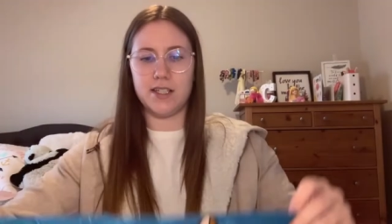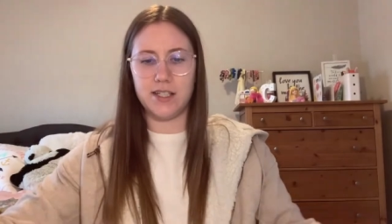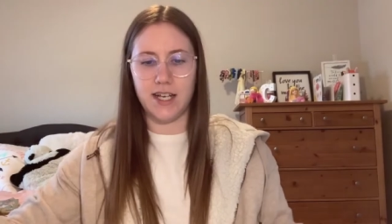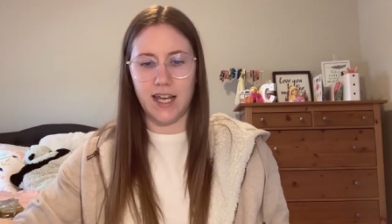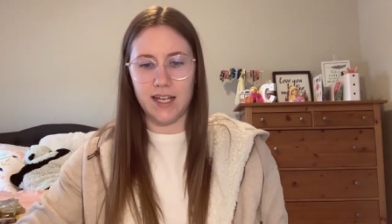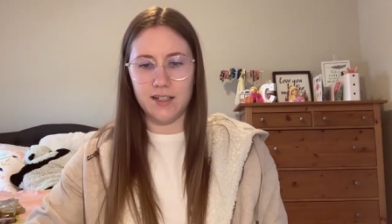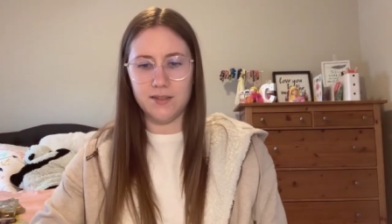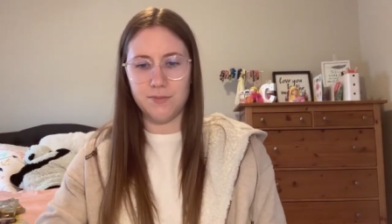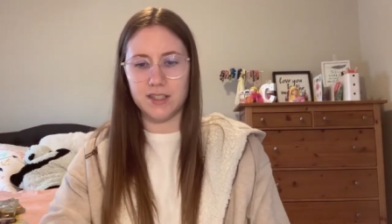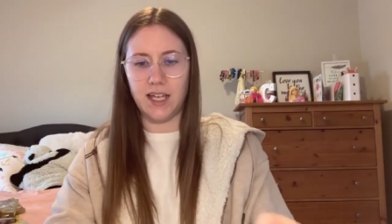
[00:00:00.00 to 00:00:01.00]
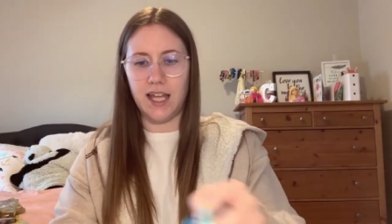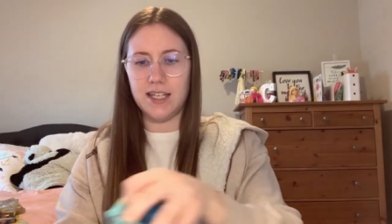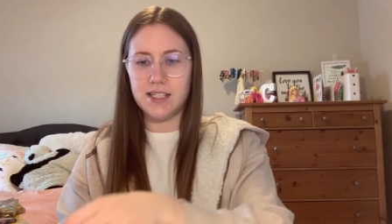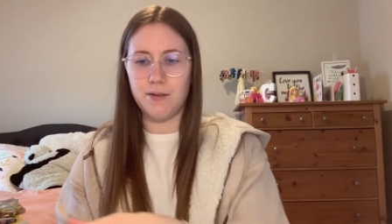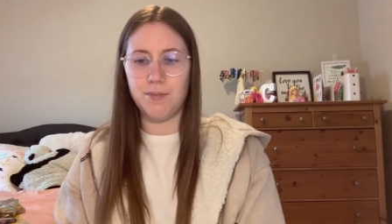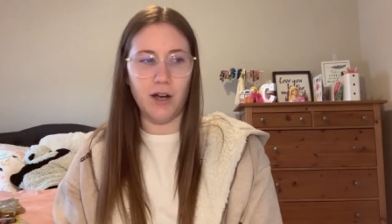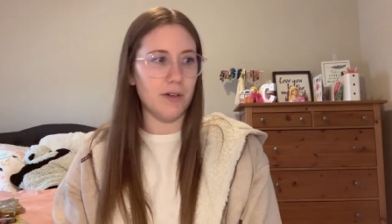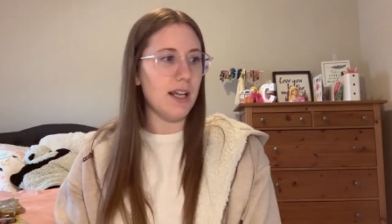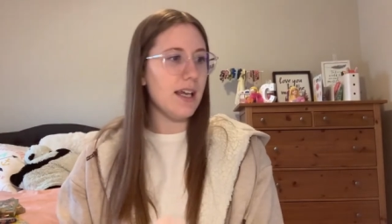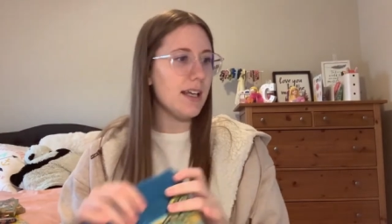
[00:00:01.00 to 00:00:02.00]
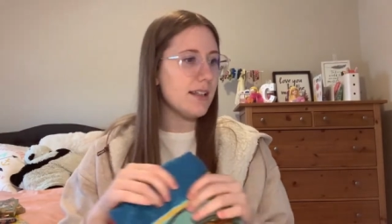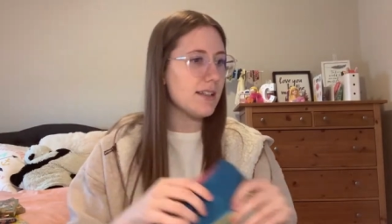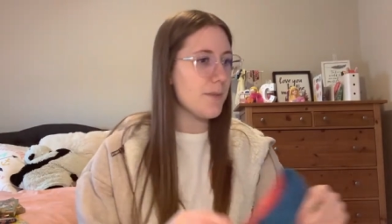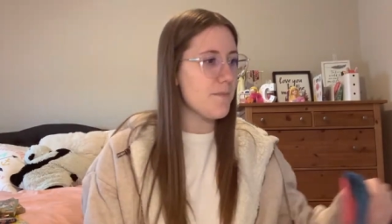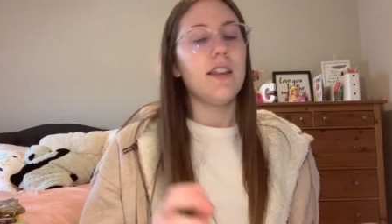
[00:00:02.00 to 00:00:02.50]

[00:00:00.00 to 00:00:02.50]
stain, but that is about it.